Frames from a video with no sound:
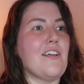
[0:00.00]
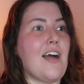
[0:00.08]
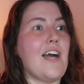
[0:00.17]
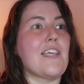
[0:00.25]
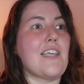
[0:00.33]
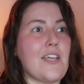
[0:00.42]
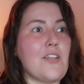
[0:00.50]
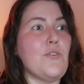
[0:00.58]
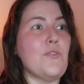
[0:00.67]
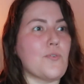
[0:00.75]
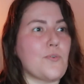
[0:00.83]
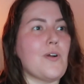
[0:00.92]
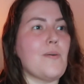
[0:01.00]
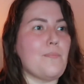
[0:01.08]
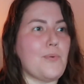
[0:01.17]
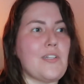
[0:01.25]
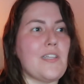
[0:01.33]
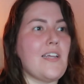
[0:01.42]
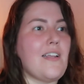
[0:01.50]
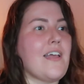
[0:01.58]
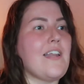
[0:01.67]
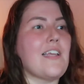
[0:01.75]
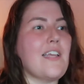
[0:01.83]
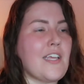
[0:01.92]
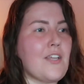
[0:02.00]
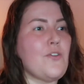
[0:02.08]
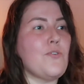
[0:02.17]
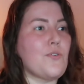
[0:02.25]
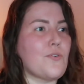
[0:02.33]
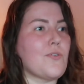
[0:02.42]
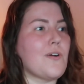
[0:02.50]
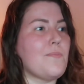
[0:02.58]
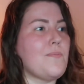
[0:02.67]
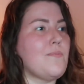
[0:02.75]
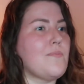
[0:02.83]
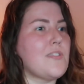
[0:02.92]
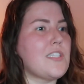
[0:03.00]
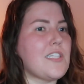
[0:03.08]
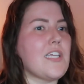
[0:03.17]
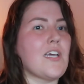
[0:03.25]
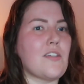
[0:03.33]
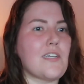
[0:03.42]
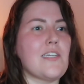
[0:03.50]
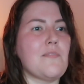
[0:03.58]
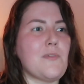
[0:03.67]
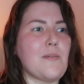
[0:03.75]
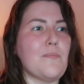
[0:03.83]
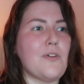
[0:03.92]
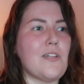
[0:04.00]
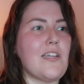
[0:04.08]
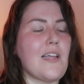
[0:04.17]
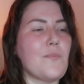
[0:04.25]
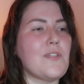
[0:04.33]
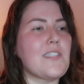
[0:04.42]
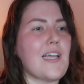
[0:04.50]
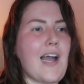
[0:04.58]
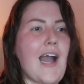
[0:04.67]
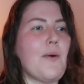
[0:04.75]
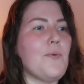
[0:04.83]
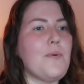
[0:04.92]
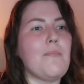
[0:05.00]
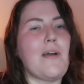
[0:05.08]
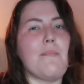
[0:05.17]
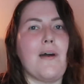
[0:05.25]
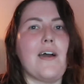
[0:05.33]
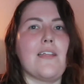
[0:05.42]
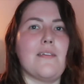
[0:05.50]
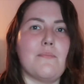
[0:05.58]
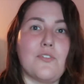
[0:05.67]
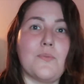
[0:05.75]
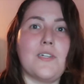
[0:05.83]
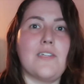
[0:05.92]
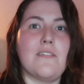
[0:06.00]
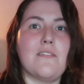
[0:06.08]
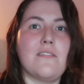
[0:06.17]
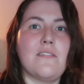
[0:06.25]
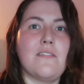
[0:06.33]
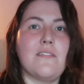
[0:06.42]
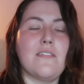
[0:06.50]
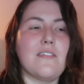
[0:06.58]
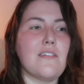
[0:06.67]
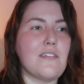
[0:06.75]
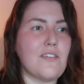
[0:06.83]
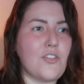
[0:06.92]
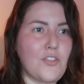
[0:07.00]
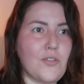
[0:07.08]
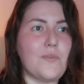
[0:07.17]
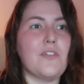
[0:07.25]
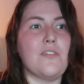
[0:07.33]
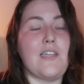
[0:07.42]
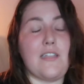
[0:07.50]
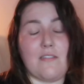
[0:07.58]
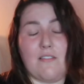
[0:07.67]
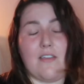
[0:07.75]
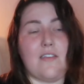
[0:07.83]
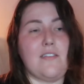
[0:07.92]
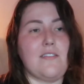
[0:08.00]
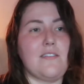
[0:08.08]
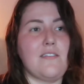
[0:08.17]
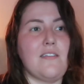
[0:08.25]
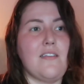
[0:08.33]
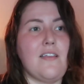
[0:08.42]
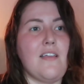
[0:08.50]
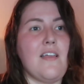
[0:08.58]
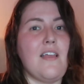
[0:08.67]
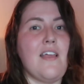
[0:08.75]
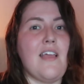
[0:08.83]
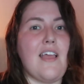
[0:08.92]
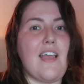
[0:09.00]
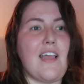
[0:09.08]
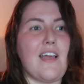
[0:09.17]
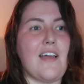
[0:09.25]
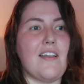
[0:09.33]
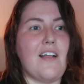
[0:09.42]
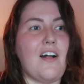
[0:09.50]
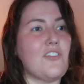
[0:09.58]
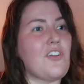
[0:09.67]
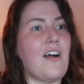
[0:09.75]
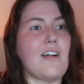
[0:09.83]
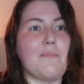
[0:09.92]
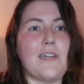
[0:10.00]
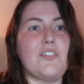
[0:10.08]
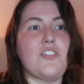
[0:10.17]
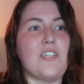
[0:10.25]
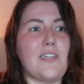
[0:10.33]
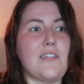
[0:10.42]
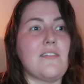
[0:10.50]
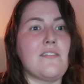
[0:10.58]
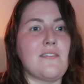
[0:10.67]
a kid who grew up bullied and a kid who grew up seeing other kids being bullied and was like, I will put my body in between you and this, and I'll talk my shit.